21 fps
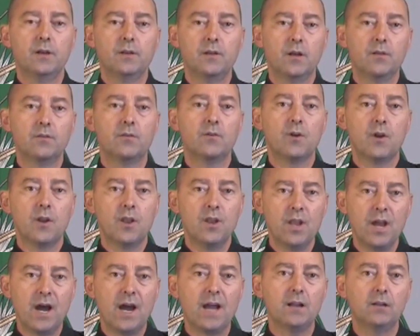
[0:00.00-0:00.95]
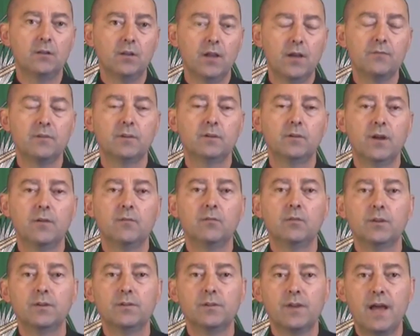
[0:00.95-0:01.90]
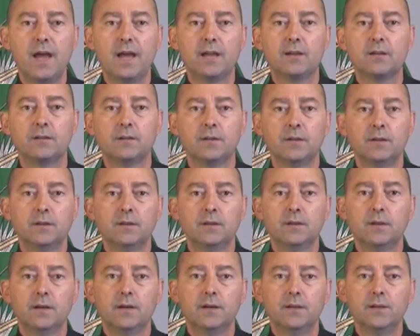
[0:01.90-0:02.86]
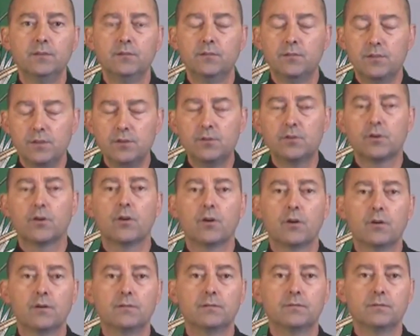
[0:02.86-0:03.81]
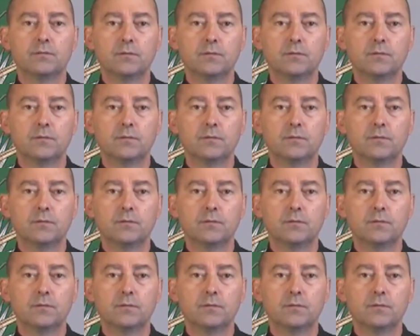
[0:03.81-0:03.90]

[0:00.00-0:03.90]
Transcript: another 9 11 level attack uh, is deterred,